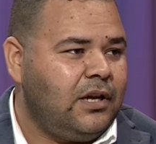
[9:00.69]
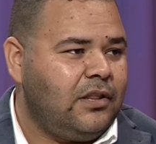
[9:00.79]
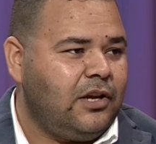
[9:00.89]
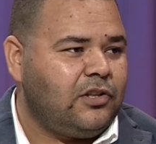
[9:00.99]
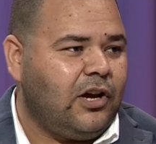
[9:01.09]

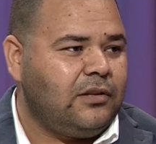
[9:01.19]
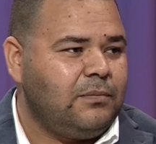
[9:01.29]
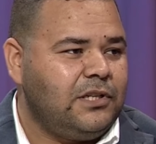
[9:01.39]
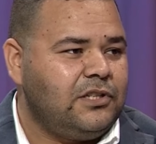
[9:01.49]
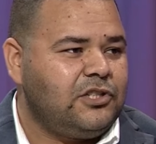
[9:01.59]
They taught
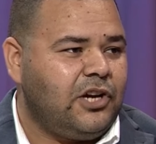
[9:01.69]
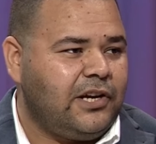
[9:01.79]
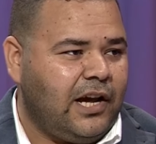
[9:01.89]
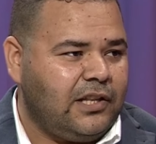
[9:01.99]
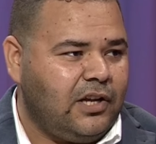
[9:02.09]
me
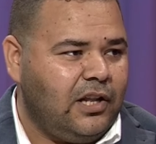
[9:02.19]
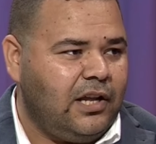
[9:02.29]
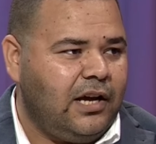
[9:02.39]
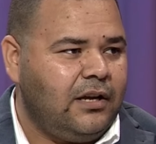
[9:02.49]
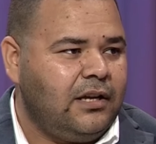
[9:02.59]
Shari'at
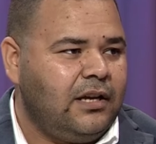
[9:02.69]
Allah,